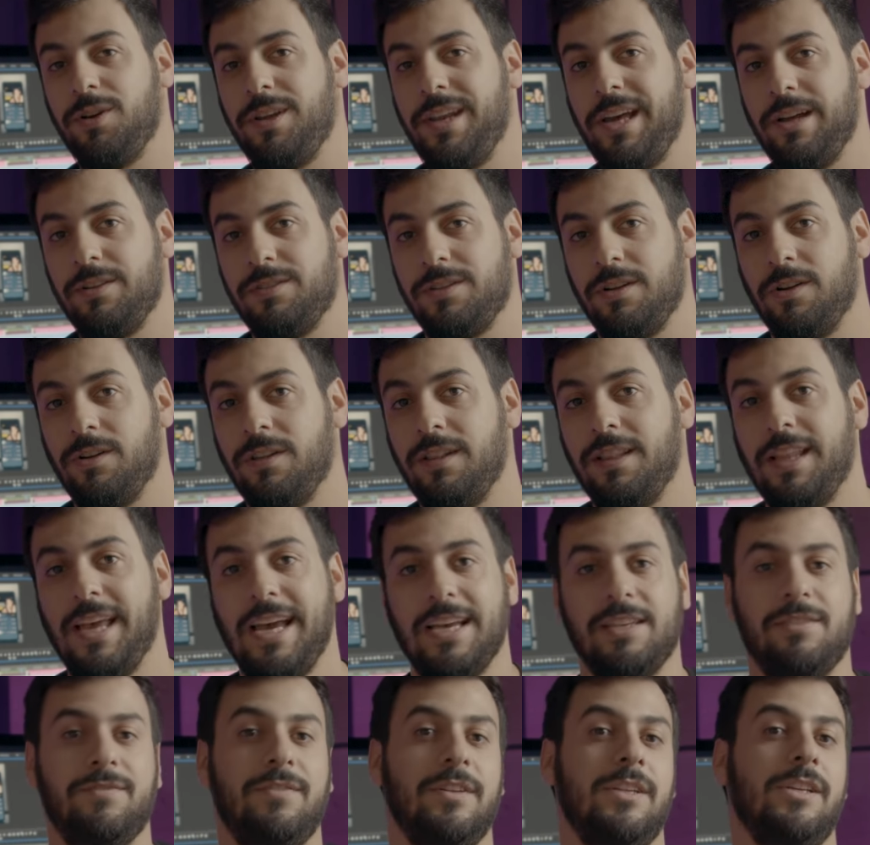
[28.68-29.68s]
to announce our
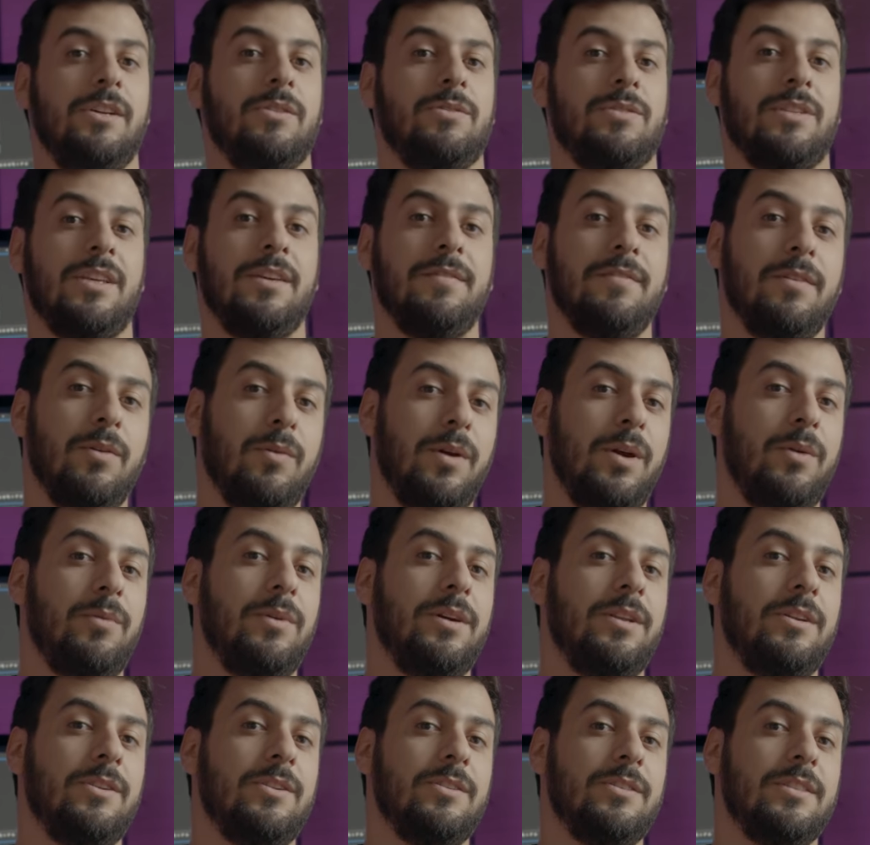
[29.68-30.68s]
last video's giveaway
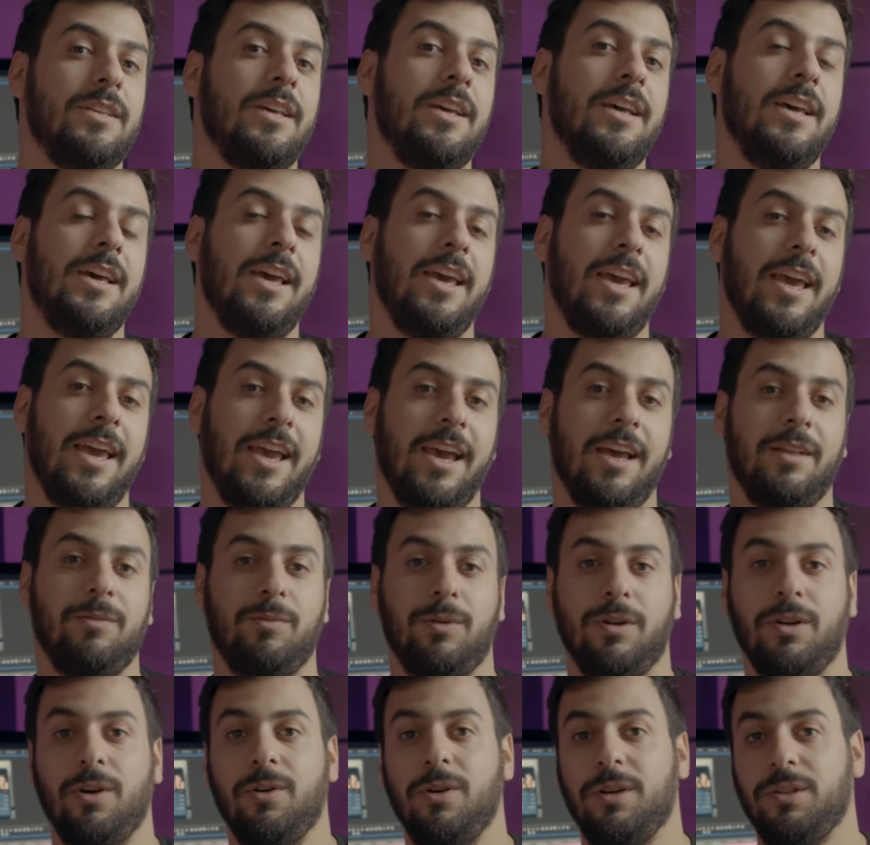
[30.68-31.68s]
winners and
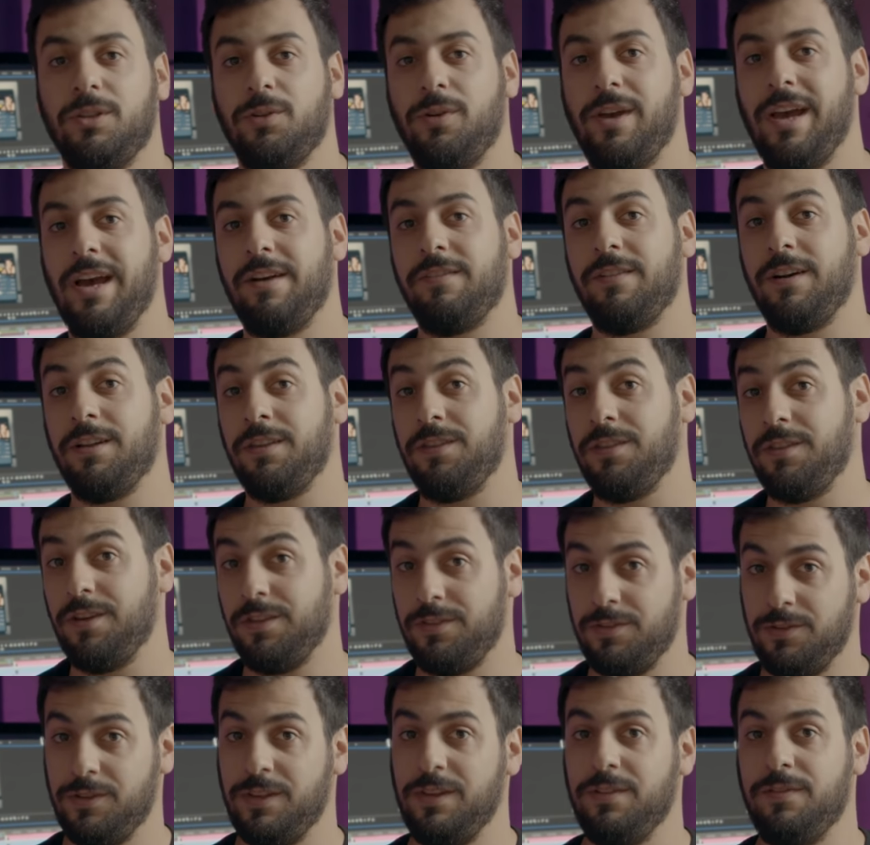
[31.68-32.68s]
we're going to have
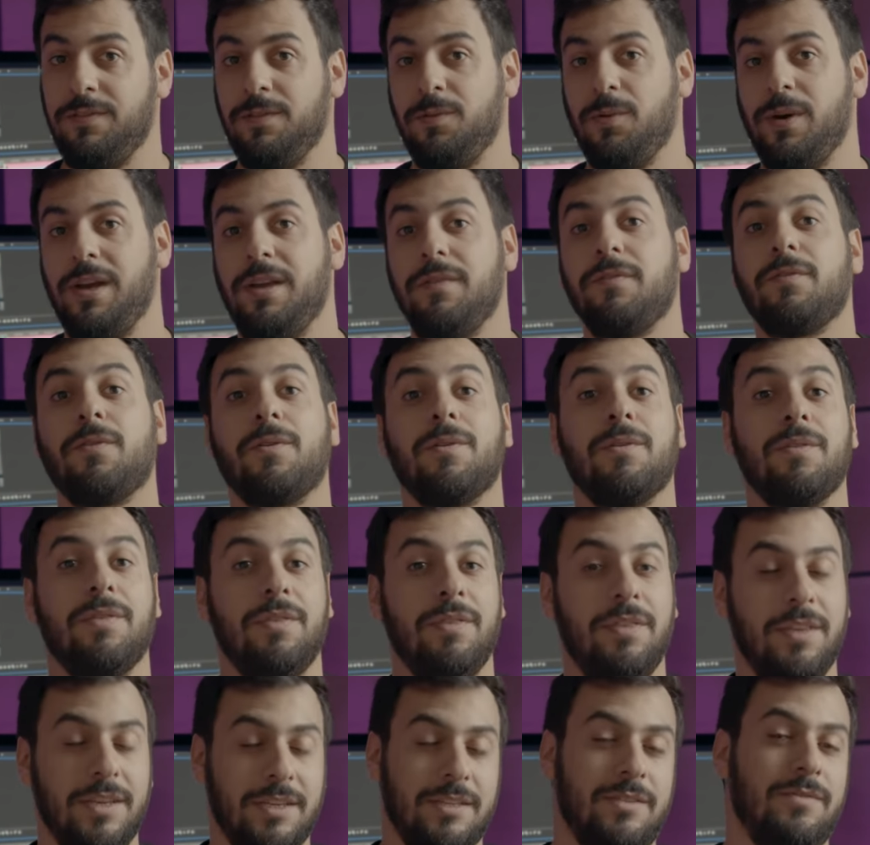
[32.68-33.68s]
another giveaway for
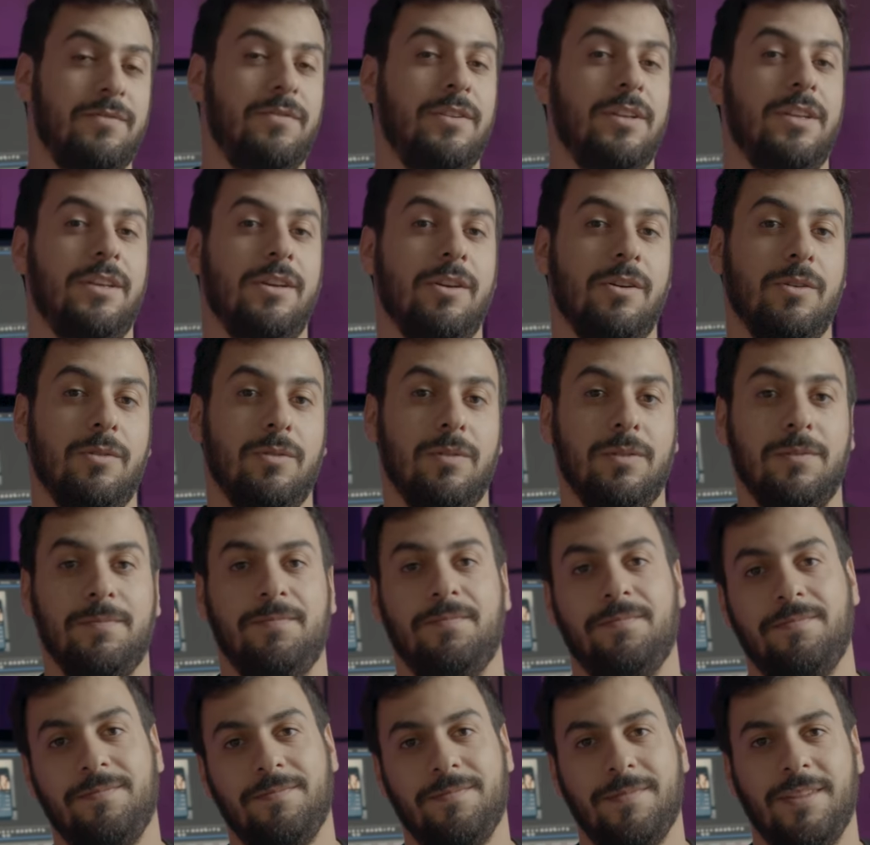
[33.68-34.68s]
this video.
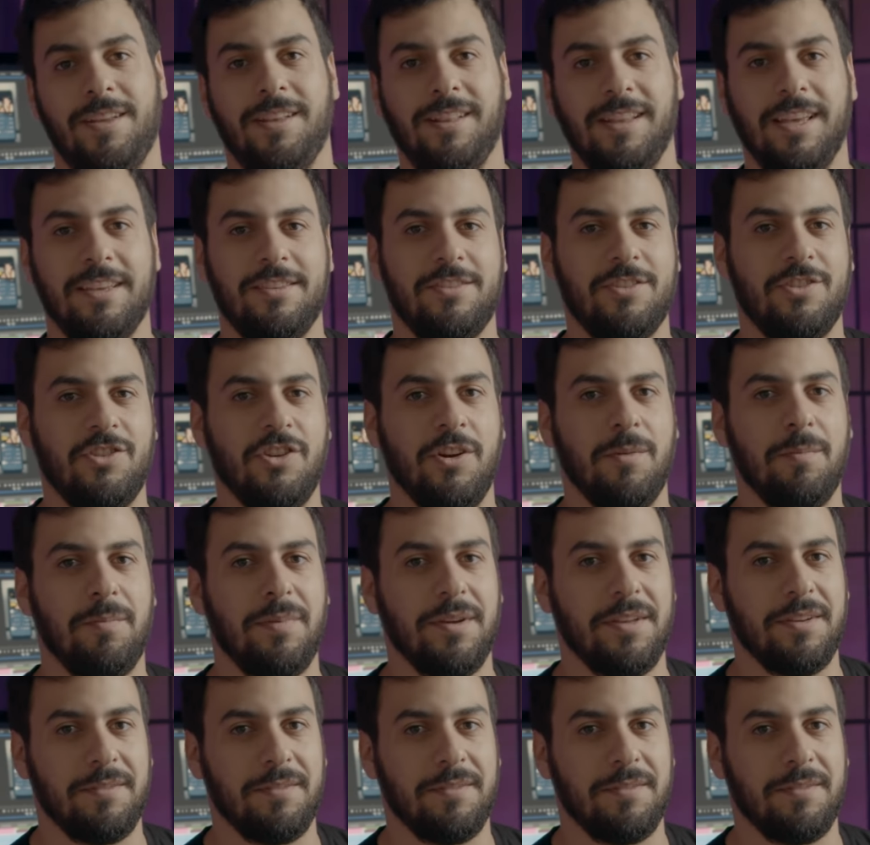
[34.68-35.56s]
Let's jump